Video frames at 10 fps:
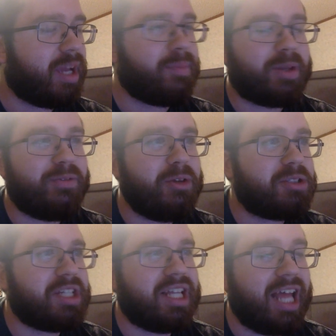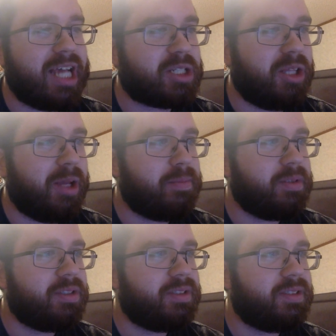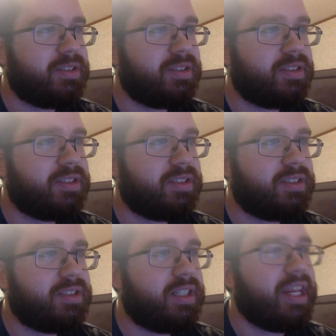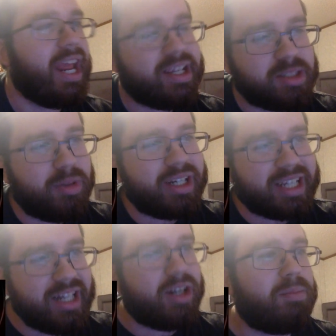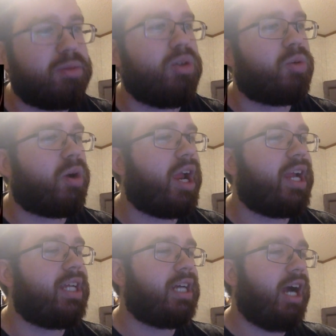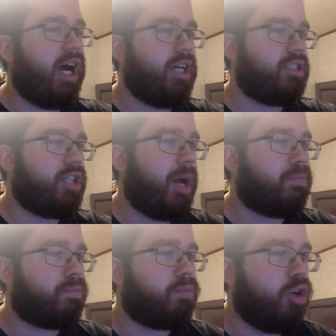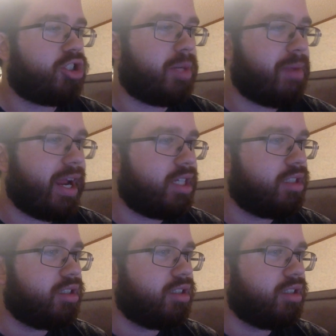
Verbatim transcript: I'm confused on that last clip. Yes, I'm gonna get it on Blu-ray. Gosh, stop pushing me.